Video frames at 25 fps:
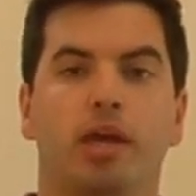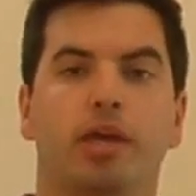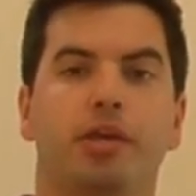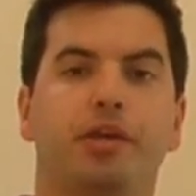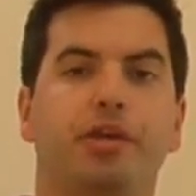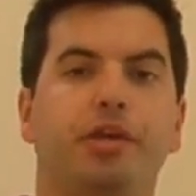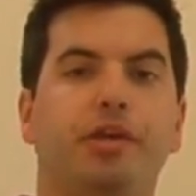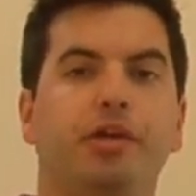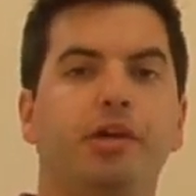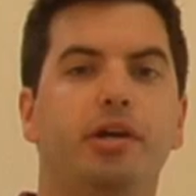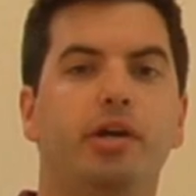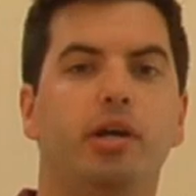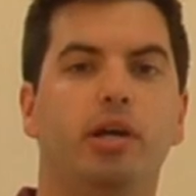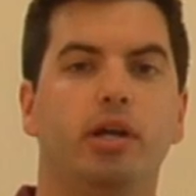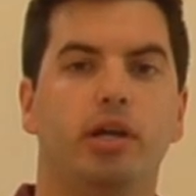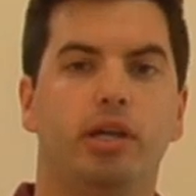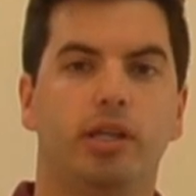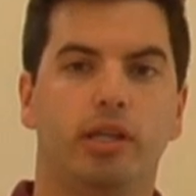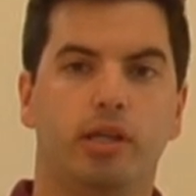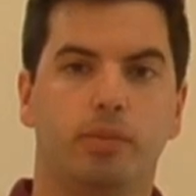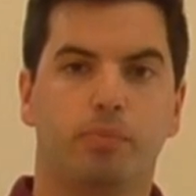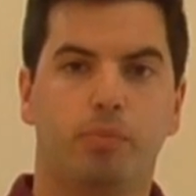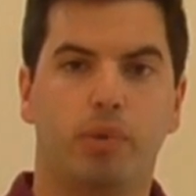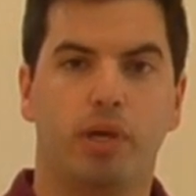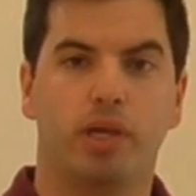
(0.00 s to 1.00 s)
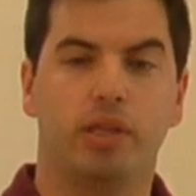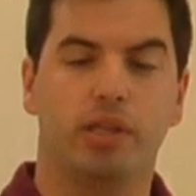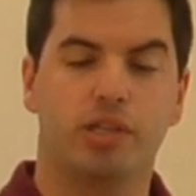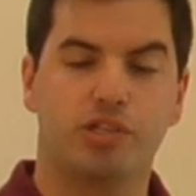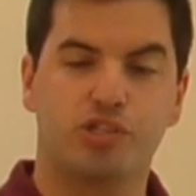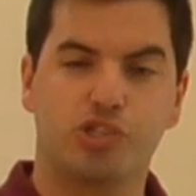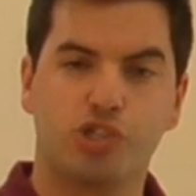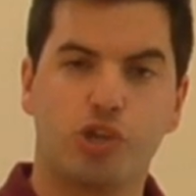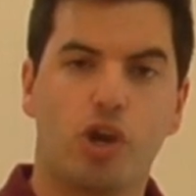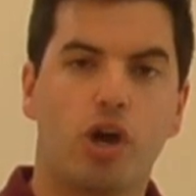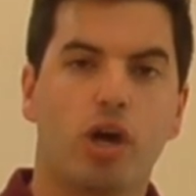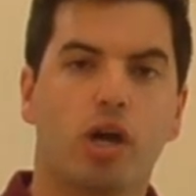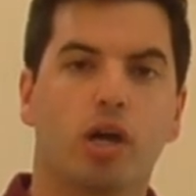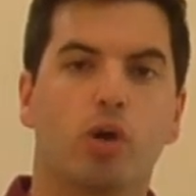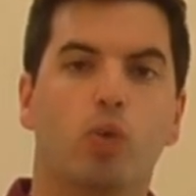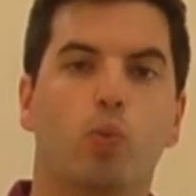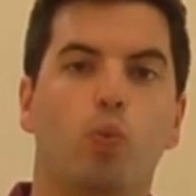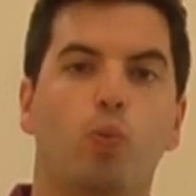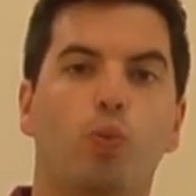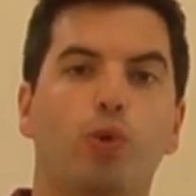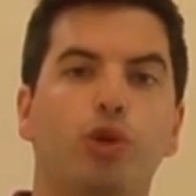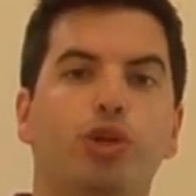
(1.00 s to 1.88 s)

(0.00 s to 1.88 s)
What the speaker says: Here in the stock,